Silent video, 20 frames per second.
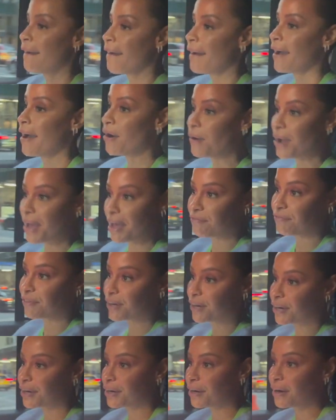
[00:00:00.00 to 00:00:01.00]

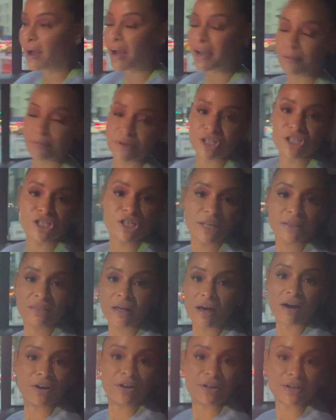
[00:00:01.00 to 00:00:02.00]
However, I appreciate the
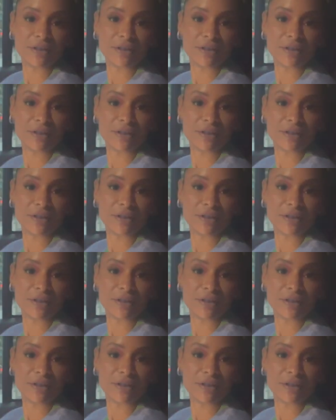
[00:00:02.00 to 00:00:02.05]
art